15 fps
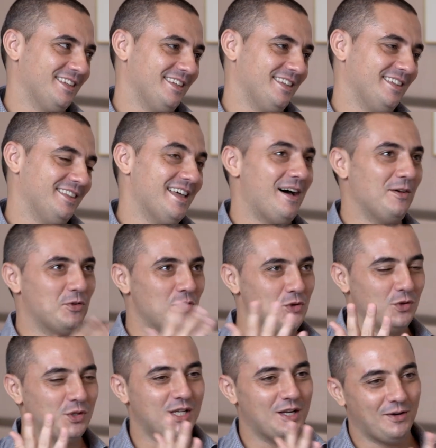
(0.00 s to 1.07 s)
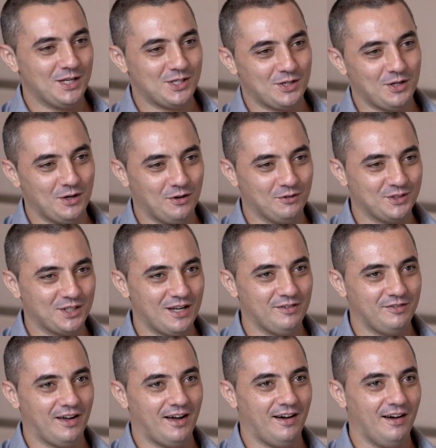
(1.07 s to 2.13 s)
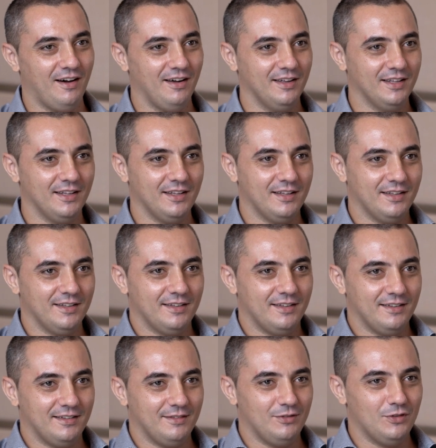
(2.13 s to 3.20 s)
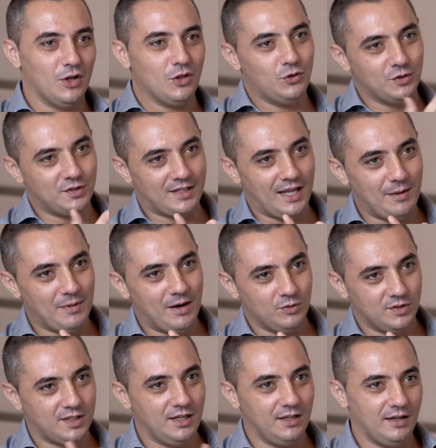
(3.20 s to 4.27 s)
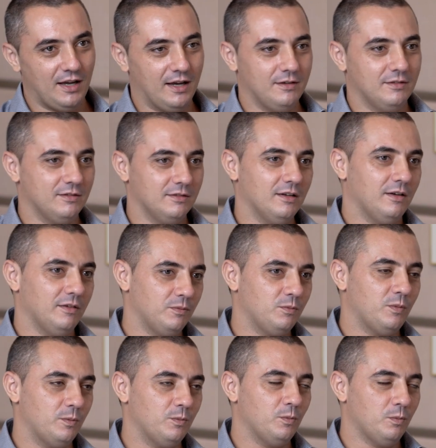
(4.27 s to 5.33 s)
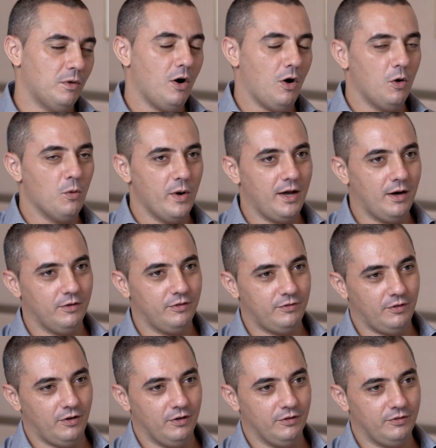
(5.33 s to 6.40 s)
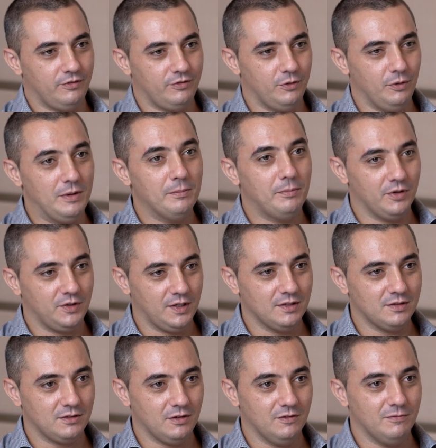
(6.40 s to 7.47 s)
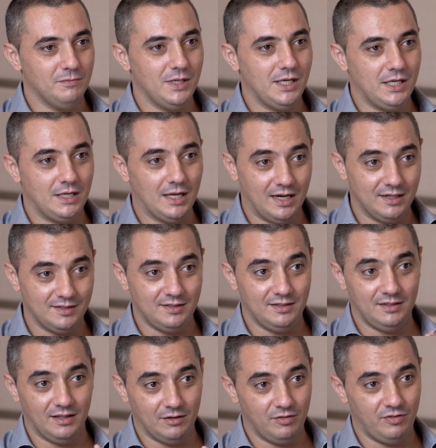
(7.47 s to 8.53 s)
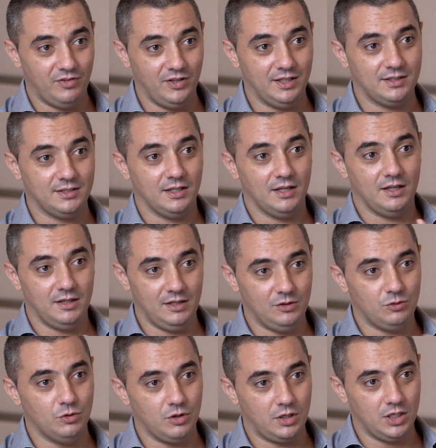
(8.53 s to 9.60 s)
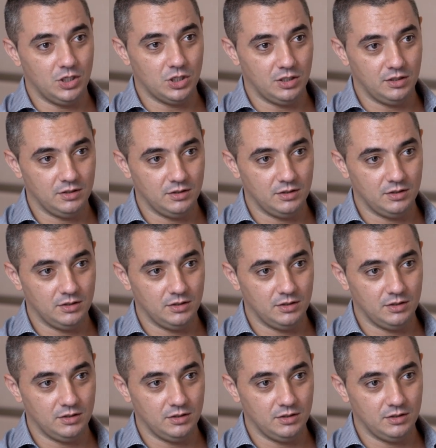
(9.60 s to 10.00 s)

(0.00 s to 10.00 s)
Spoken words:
now the new generation of chefs are not the same, I would say, and more aware of the importance of being healthy and fit into the kitchen.